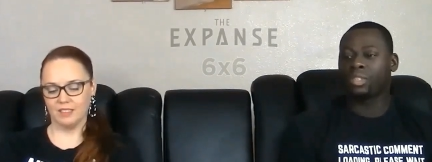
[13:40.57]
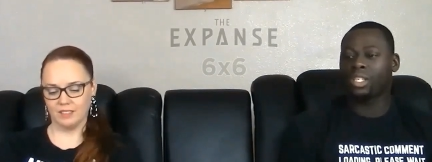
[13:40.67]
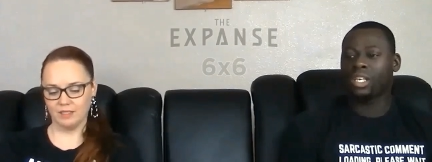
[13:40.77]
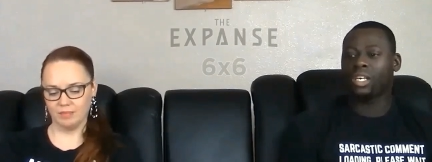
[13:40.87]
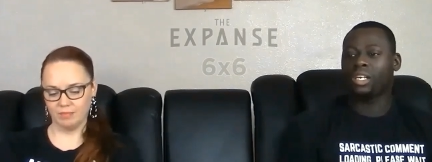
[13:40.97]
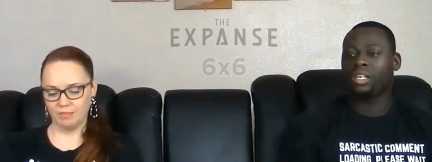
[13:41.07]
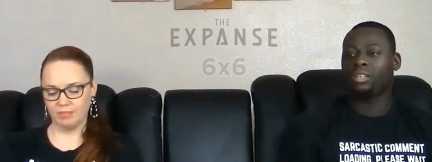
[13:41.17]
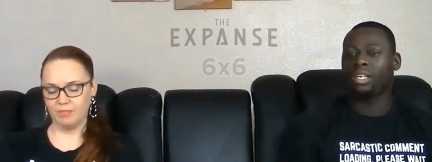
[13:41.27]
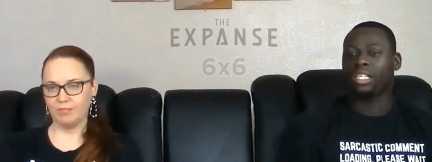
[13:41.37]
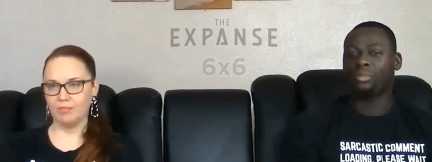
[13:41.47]

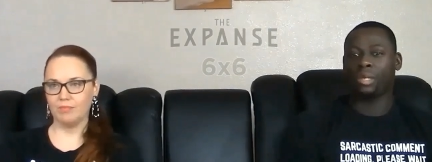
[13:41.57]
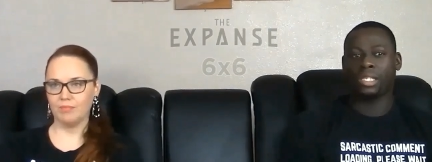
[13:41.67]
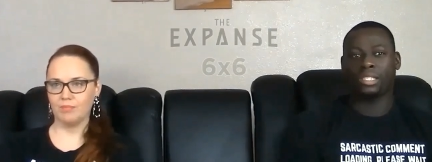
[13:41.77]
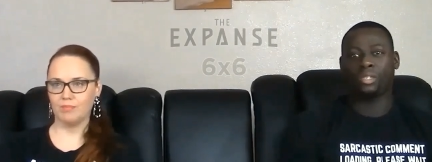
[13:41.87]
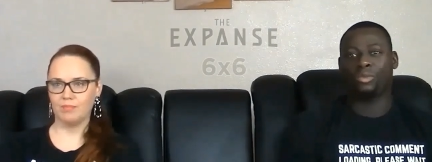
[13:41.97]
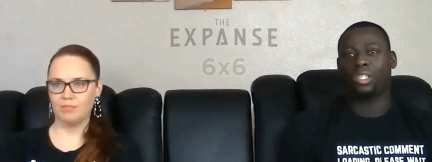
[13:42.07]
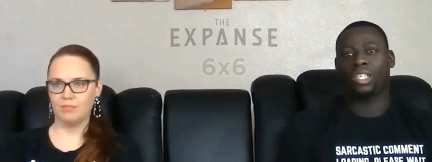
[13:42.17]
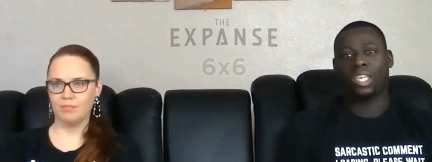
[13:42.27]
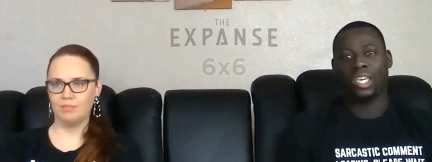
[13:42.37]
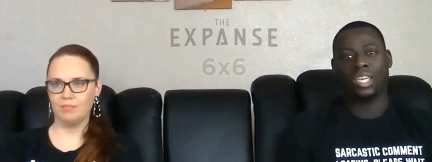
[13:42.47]
Speaker 1: Uh, especially with the
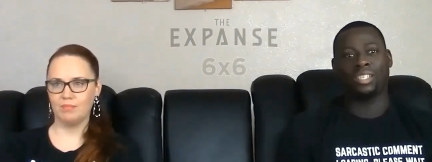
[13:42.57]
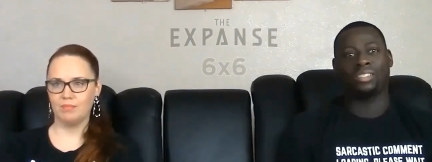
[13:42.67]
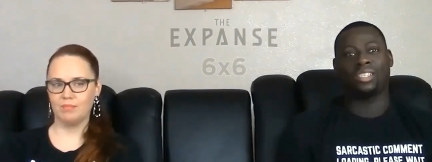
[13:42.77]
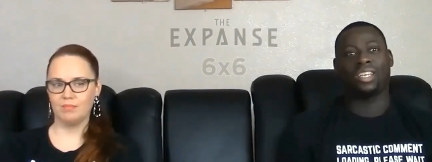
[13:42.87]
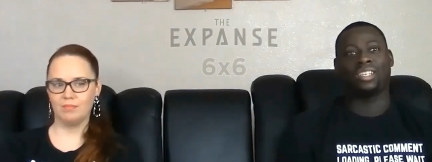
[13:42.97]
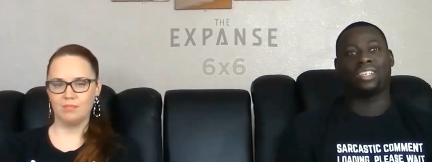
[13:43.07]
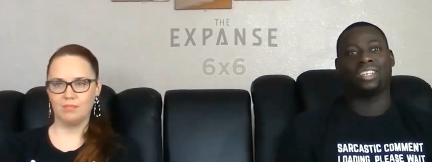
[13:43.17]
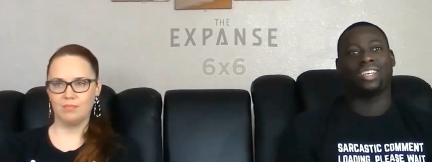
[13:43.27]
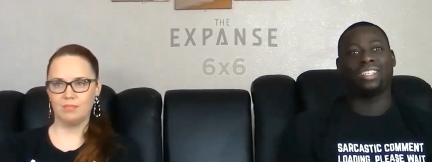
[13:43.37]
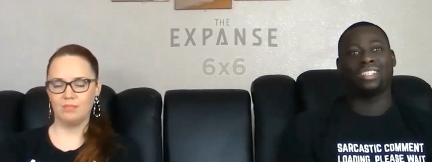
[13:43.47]
kids
Speaker 2: and
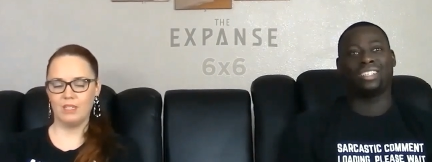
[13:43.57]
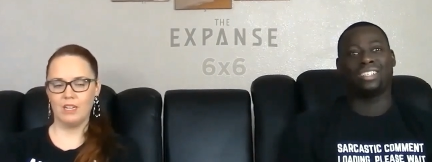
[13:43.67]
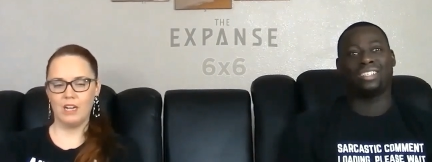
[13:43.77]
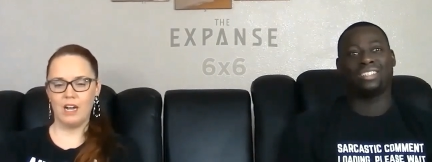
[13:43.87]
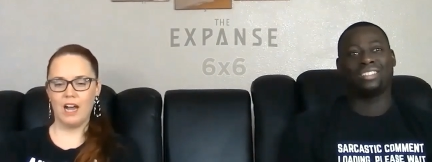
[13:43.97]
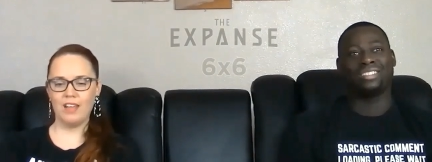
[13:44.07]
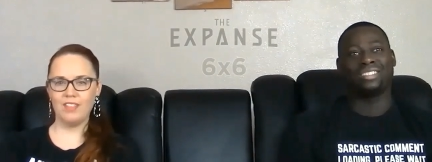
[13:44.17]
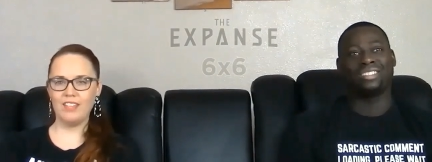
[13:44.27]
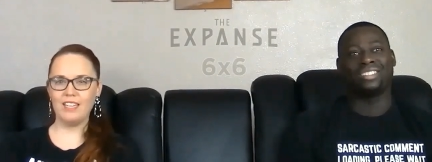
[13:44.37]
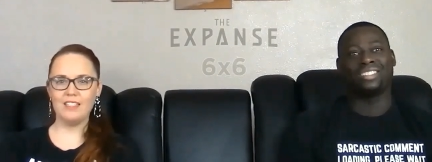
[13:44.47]
the, and I
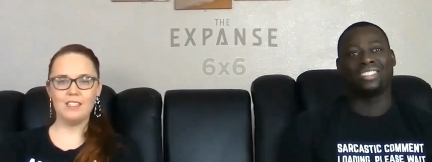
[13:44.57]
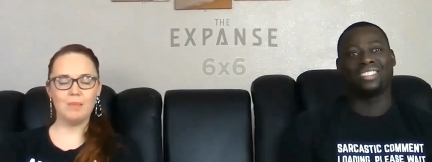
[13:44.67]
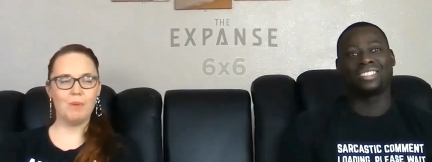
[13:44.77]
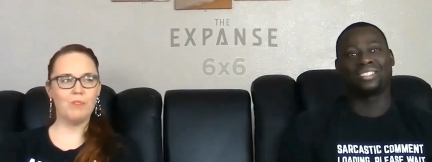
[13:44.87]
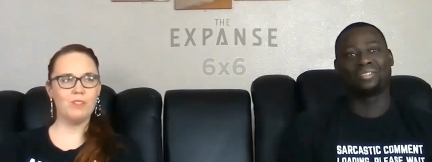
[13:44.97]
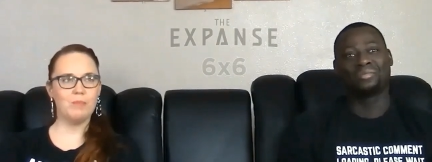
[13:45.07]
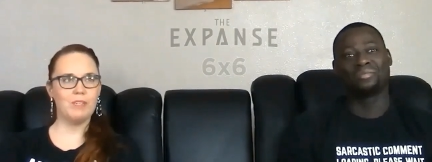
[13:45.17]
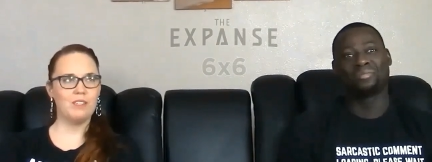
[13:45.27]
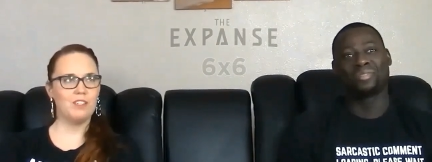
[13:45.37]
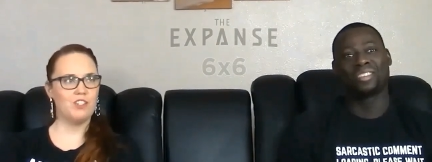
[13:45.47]
think that's supposed to
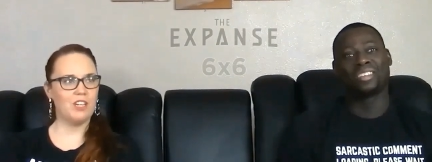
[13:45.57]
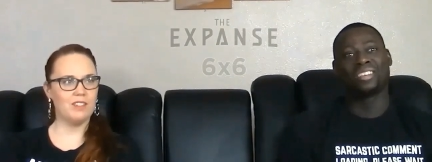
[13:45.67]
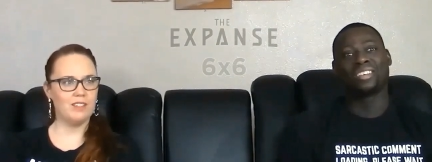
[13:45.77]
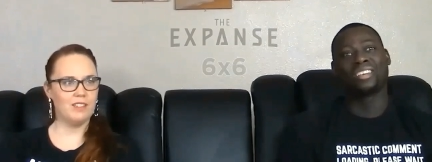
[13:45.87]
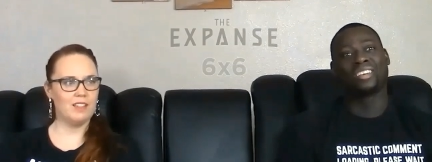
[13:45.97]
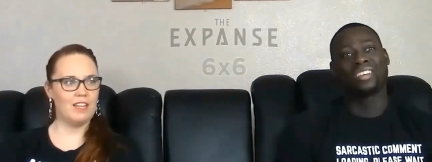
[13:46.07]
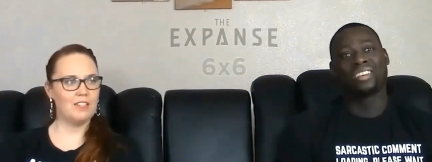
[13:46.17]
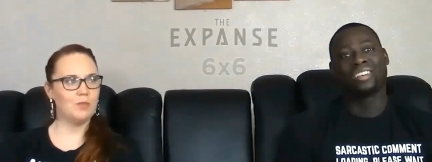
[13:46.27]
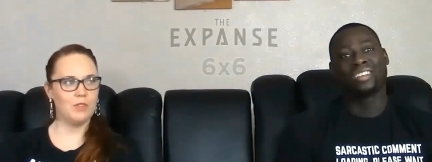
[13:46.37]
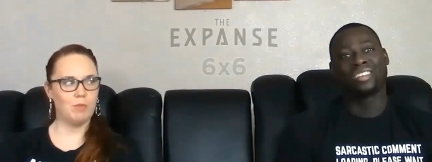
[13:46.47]
be suggested.
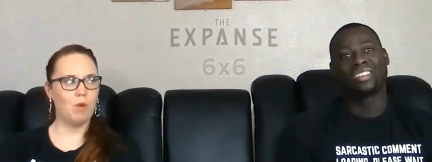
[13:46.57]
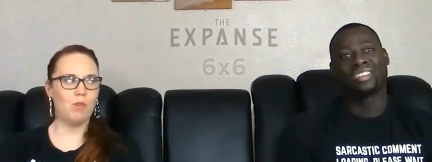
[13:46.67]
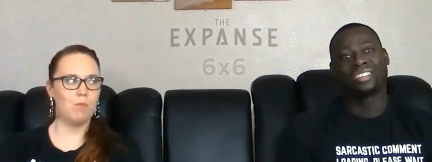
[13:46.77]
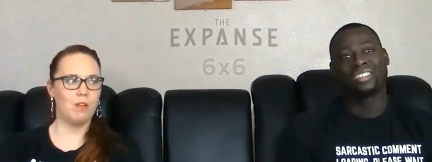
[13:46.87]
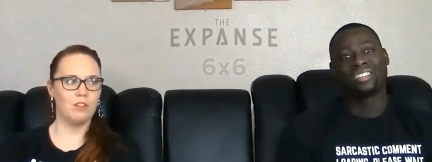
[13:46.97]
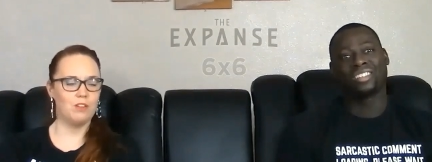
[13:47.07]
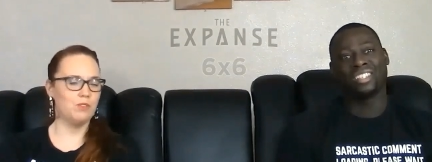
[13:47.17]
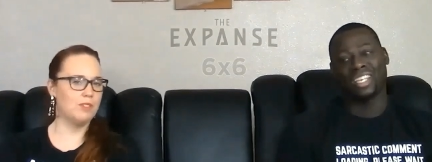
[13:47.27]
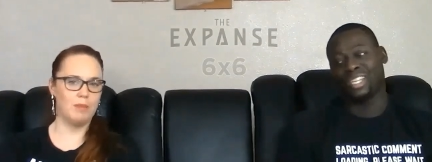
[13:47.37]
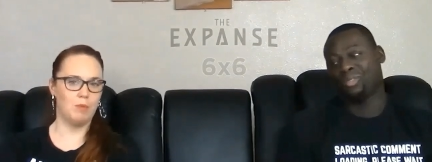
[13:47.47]
That's where the proto
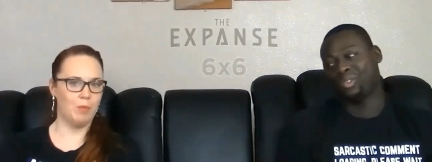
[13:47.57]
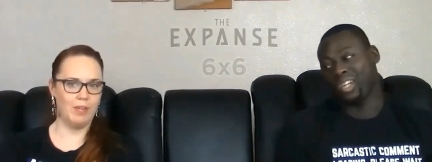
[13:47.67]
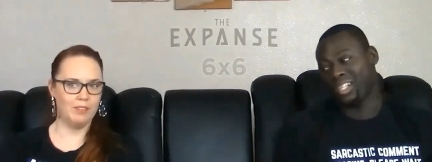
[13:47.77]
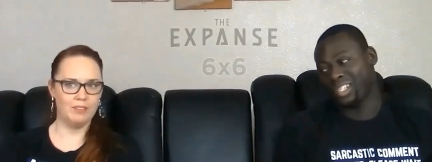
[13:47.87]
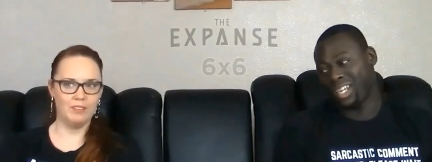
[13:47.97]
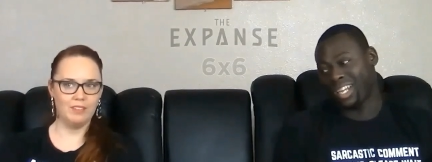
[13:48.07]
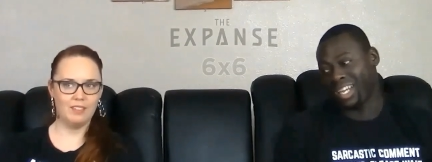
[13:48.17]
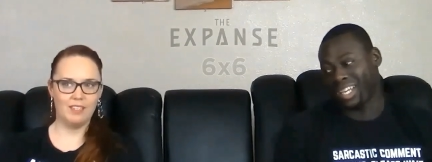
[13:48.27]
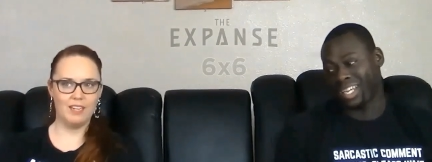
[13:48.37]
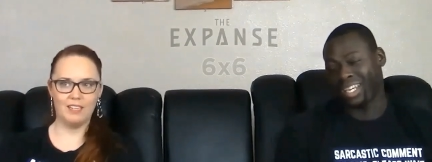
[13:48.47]
molecules. That's where it's at.
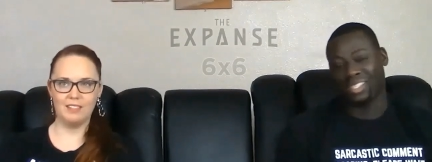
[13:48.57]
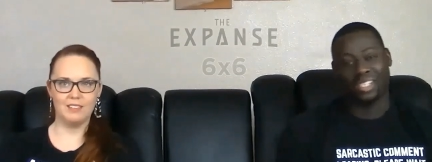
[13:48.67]
I yeah. guess.